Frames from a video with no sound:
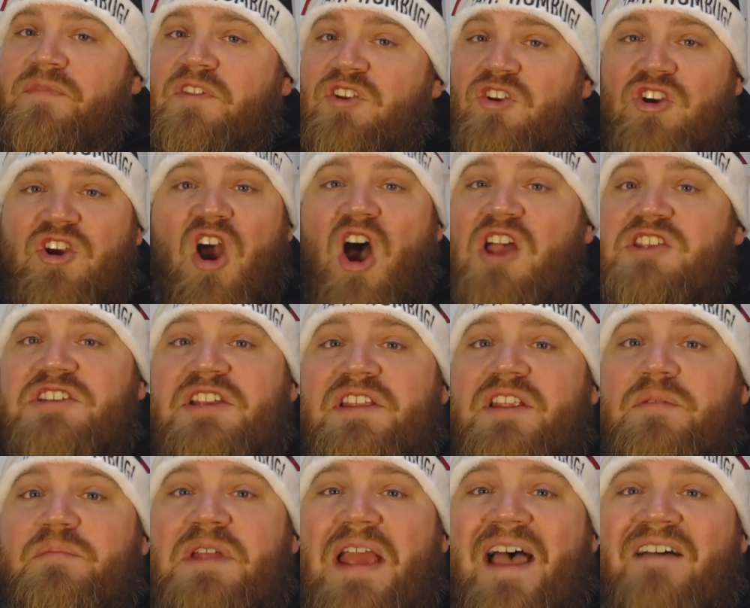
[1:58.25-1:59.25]
you're causing
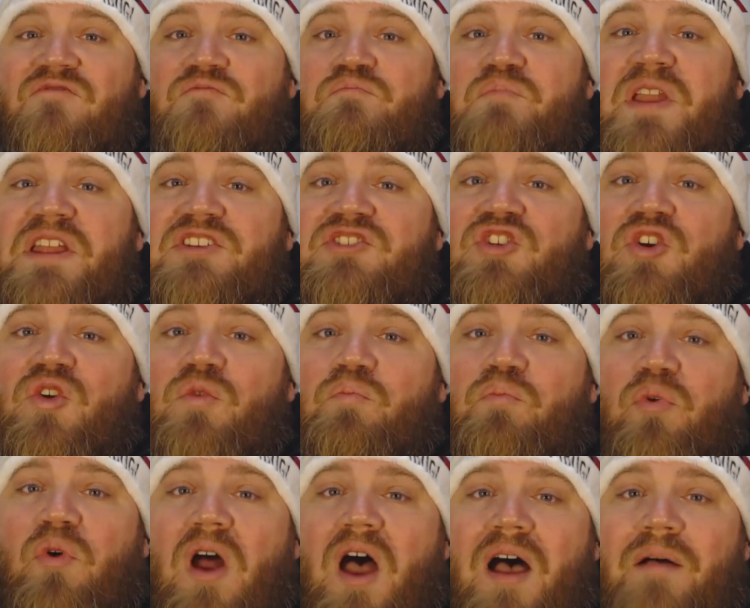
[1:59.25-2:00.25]
them to have mental
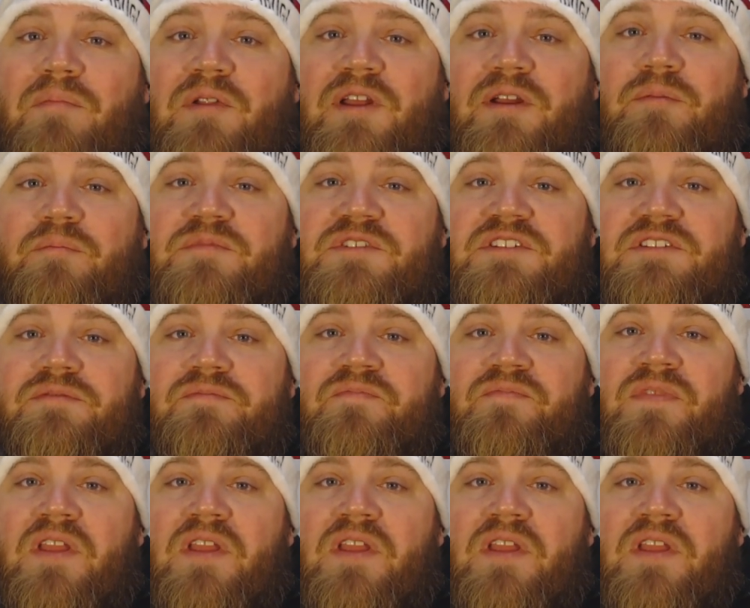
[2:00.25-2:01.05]
problems.